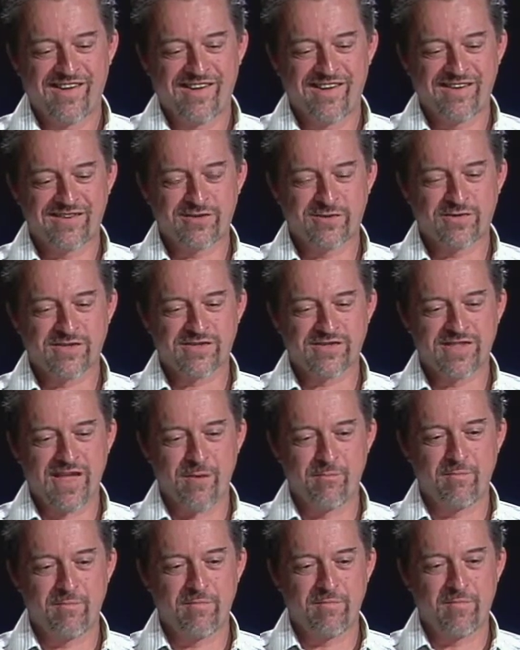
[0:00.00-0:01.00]
And so just
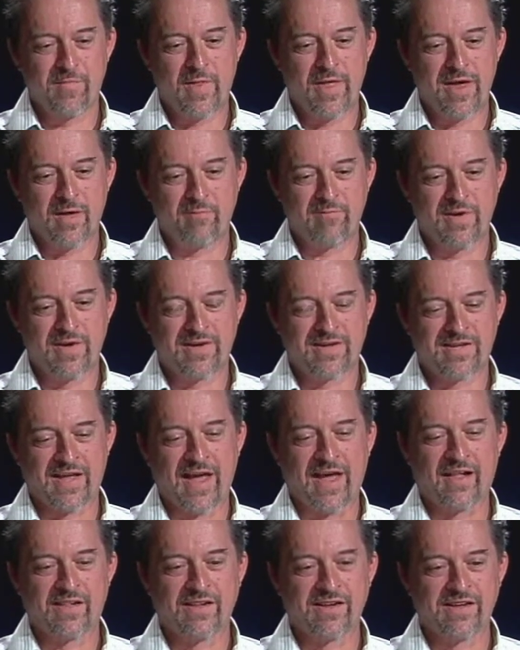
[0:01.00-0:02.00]
that
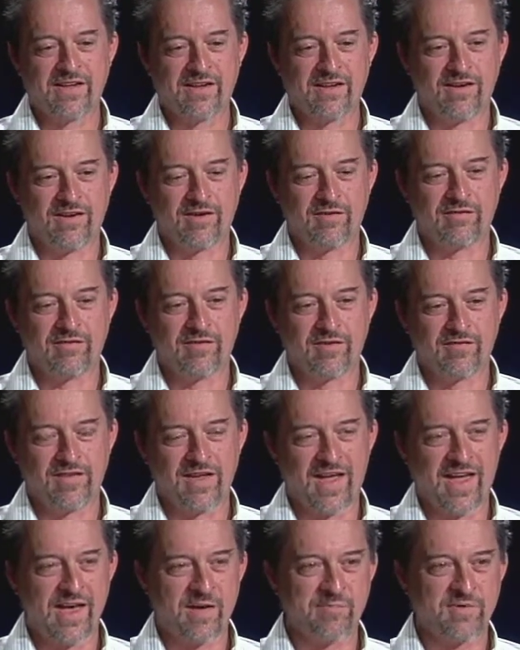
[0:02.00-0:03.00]
mentality of the
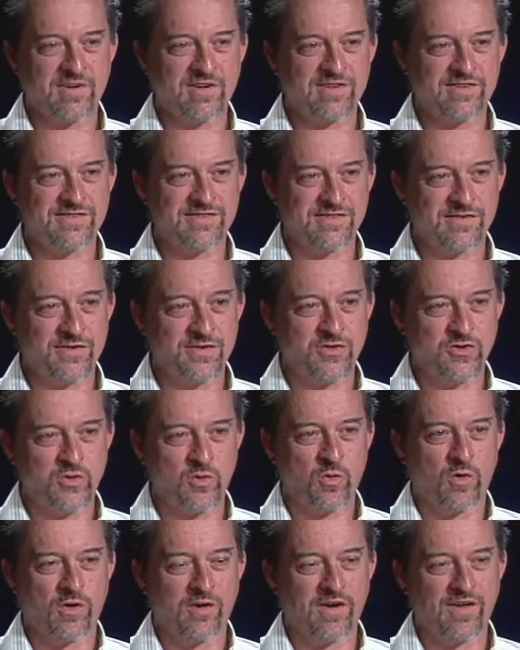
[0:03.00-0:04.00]
happiness and the
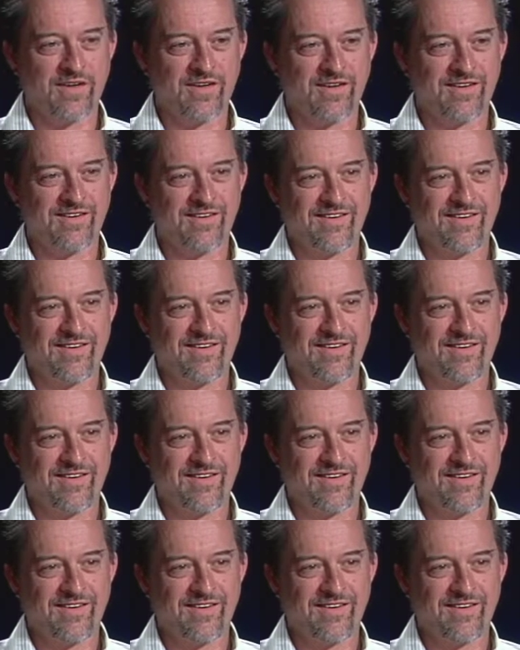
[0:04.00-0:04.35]
joy